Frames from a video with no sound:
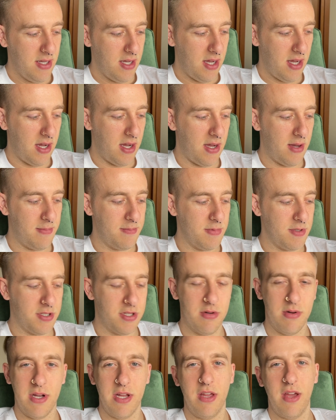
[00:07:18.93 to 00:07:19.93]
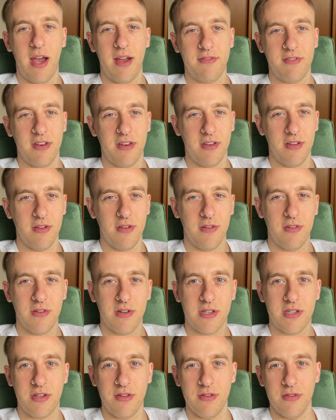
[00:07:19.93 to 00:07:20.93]
Do what you have to do
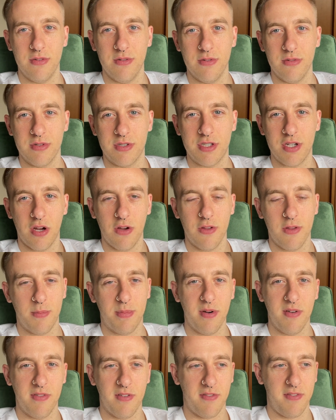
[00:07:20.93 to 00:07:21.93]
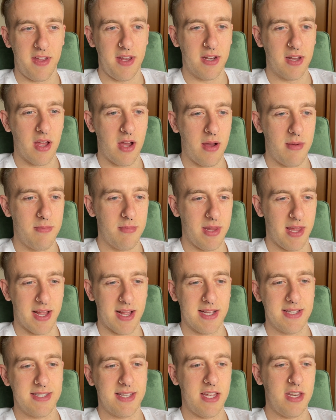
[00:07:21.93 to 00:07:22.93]
to show the proof of income. Like
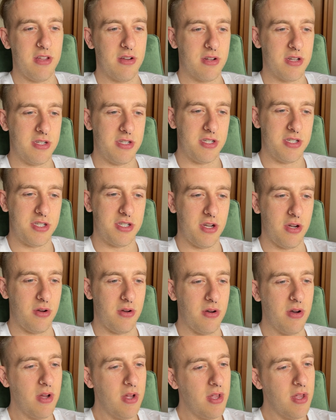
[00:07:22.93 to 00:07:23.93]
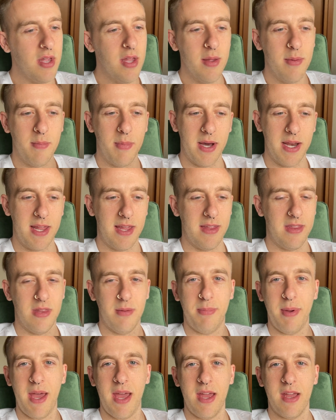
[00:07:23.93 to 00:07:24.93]
I said, you can just show money in the
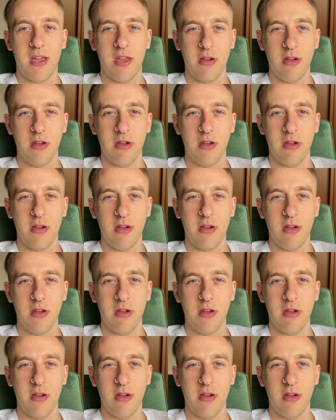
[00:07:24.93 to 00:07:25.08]
bank.